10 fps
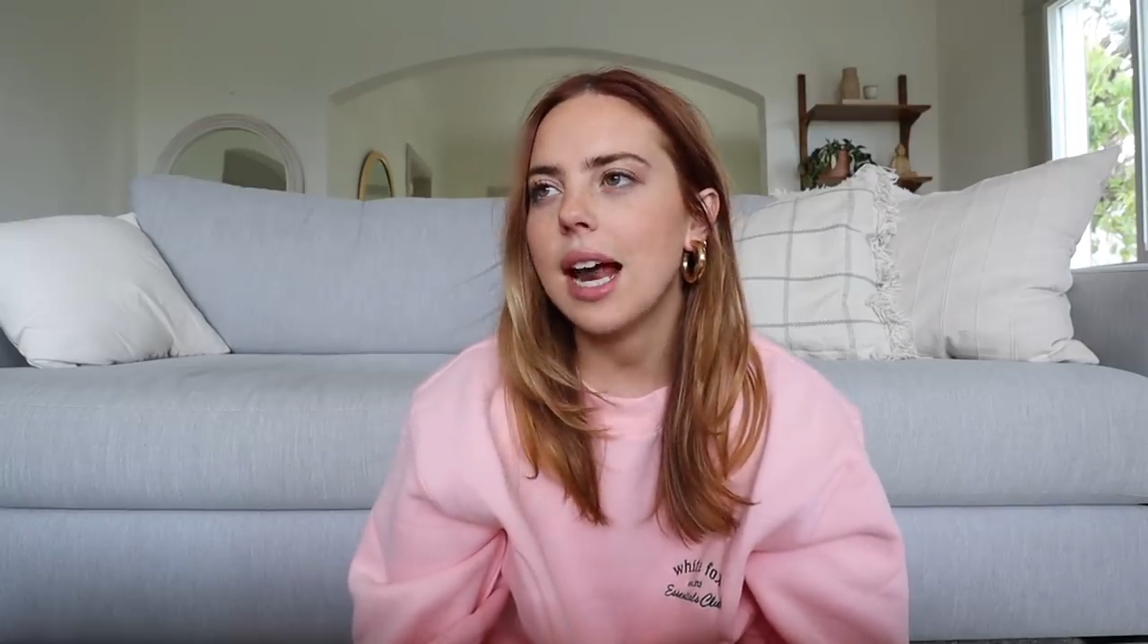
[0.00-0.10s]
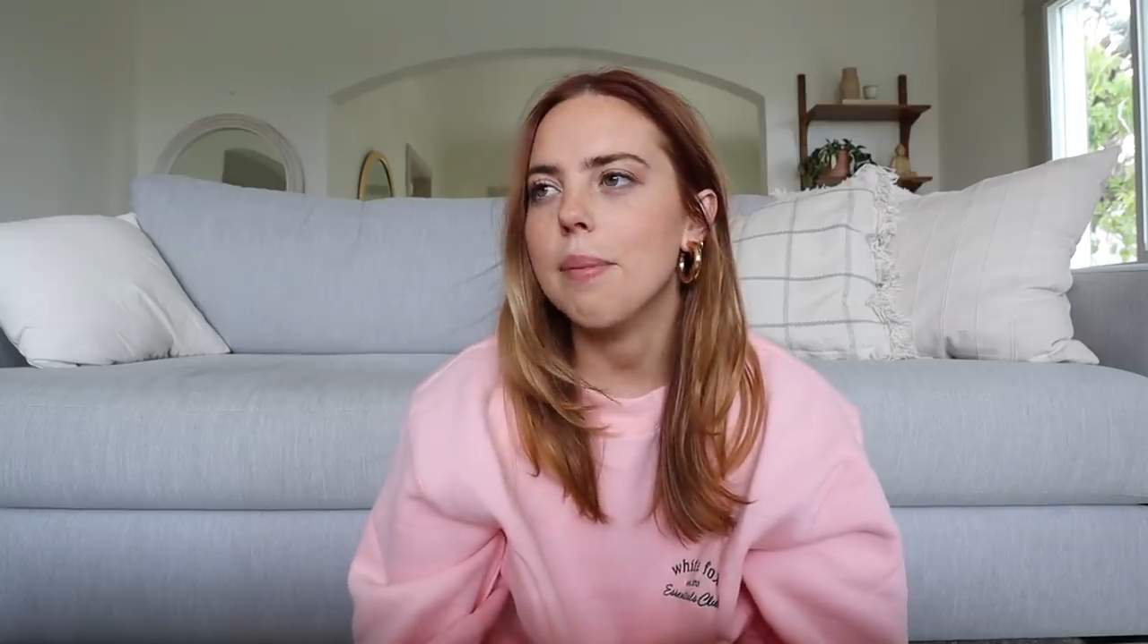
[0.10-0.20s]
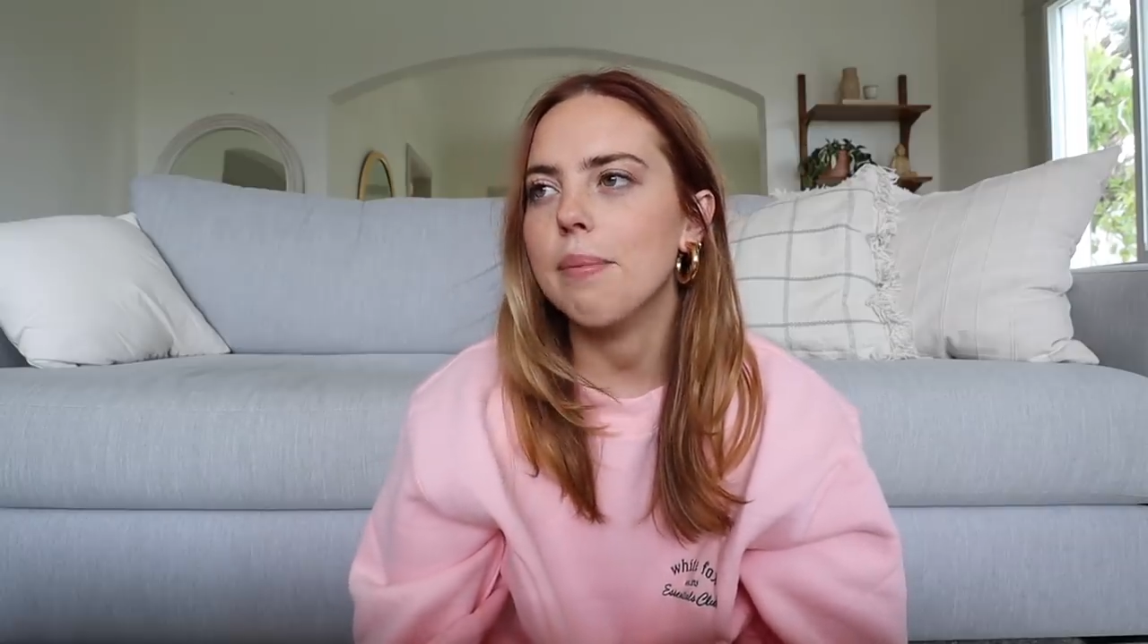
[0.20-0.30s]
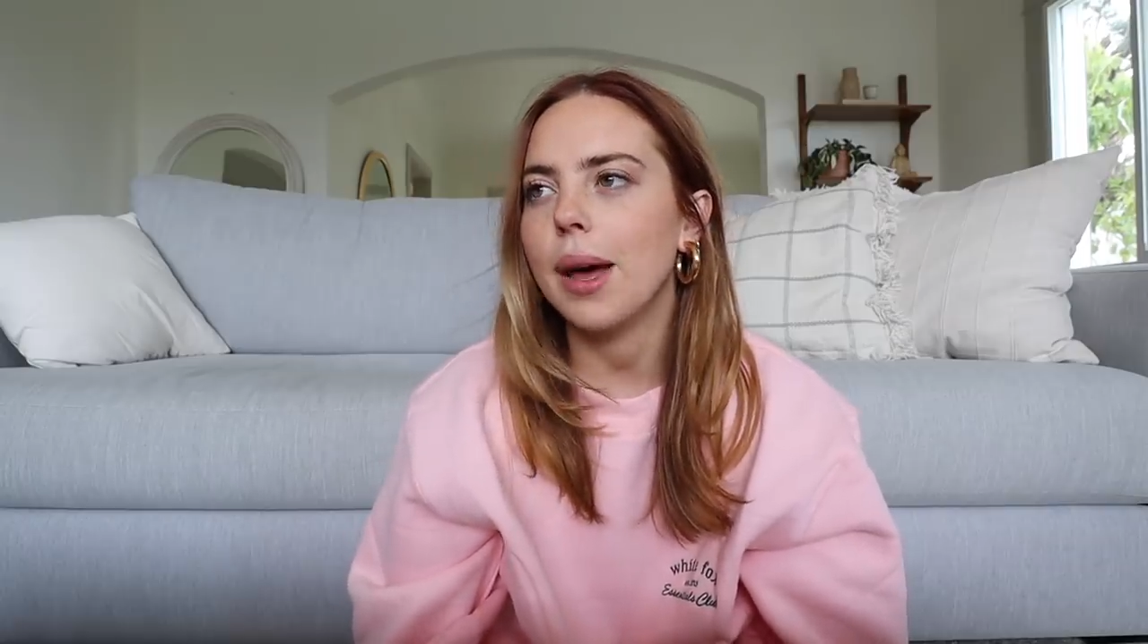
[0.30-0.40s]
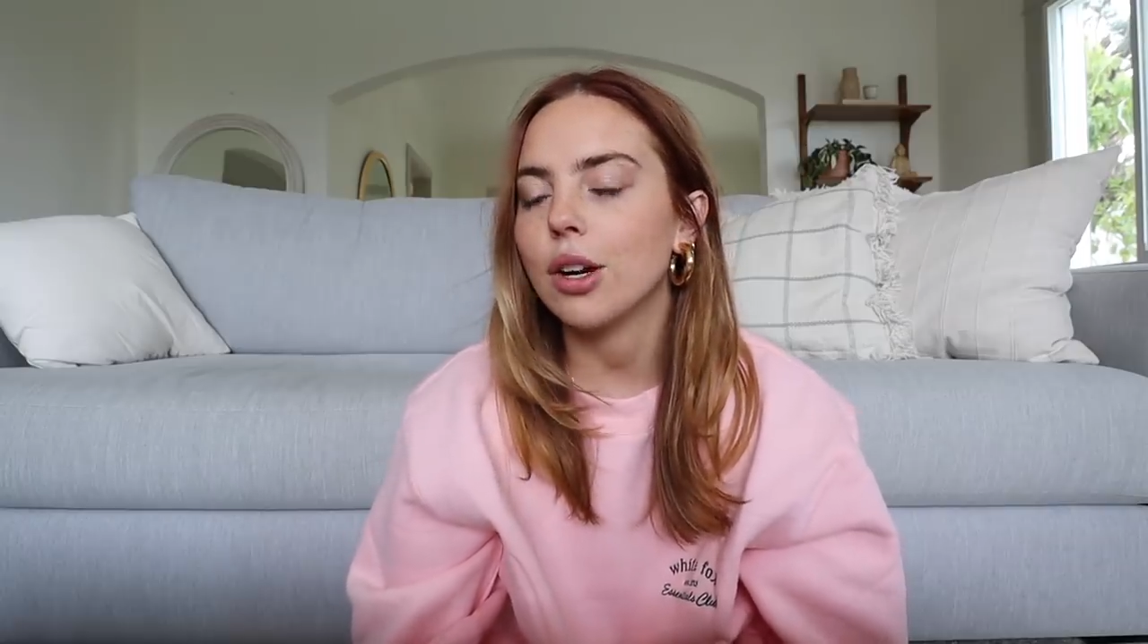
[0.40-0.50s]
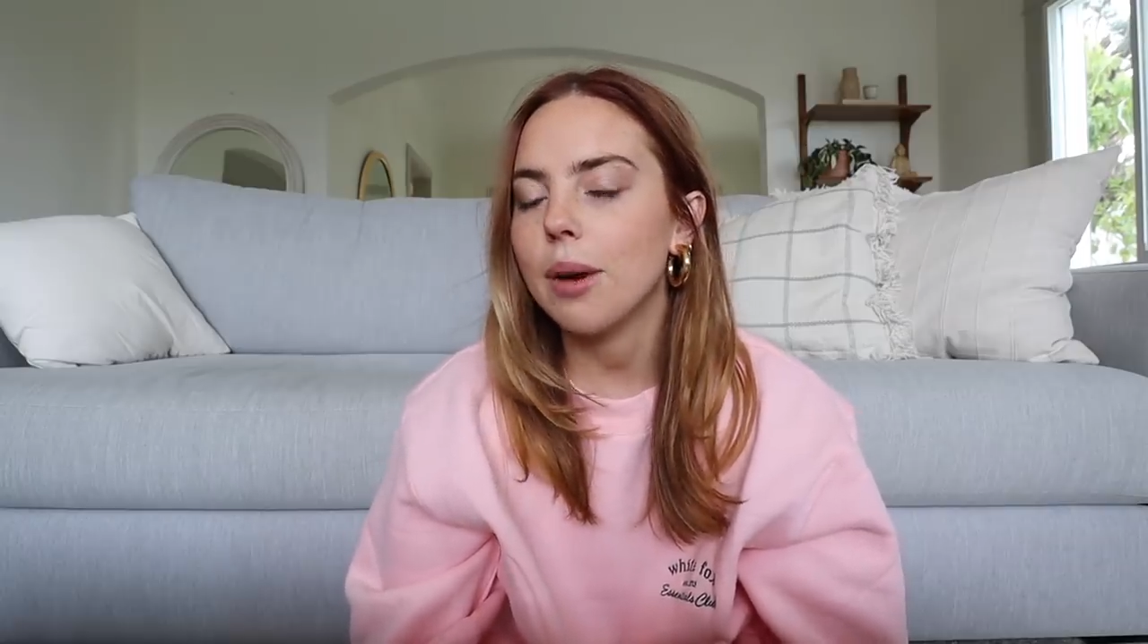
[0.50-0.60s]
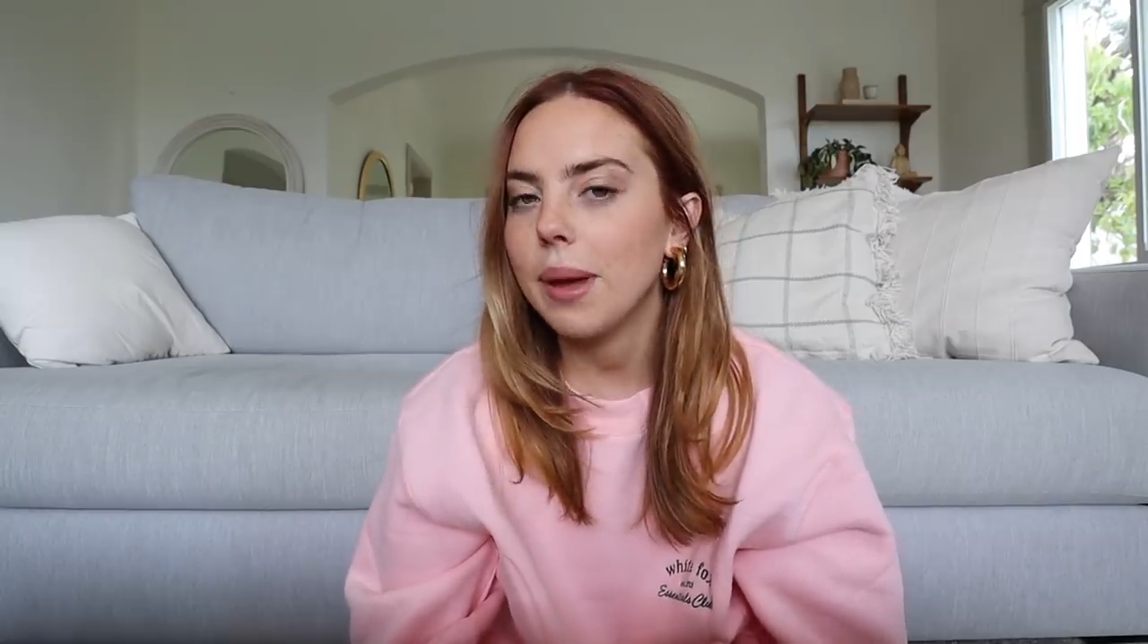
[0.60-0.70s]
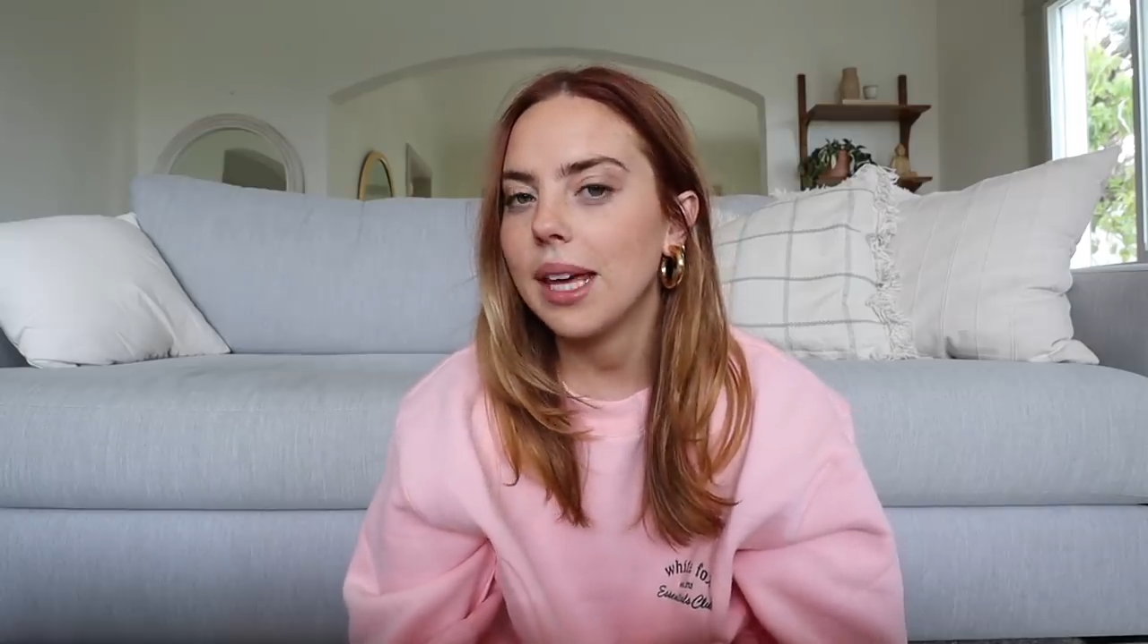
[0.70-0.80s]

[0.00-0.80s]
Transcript: I'm better at